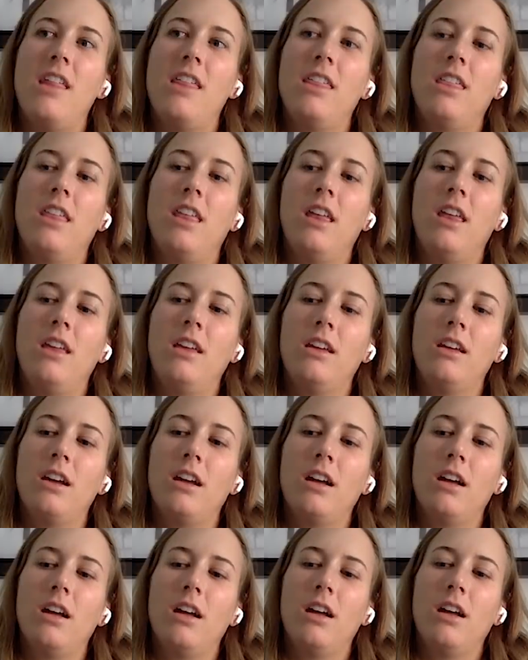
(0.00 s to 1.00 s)
I think
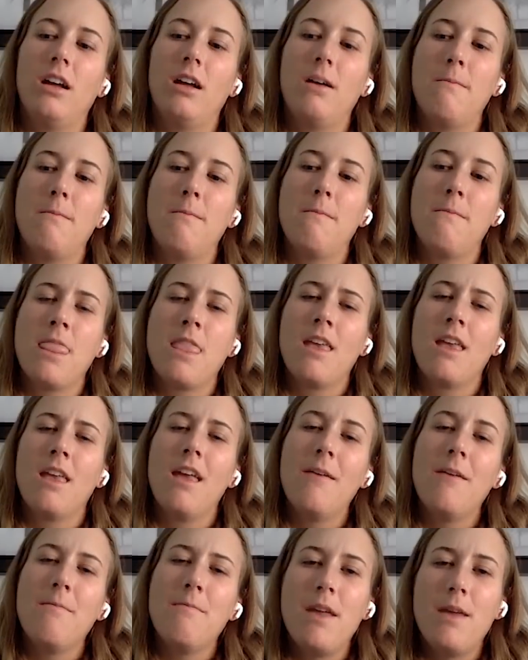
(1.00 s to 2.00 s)
um,
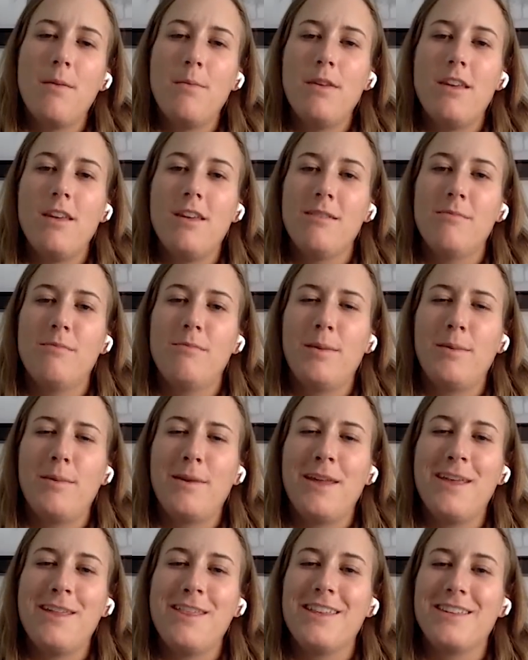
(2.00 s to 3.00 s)
maybe
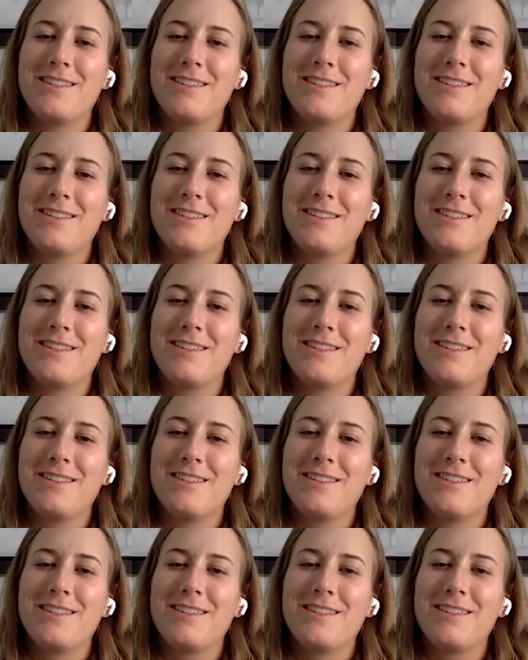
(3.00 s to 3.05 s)
maybe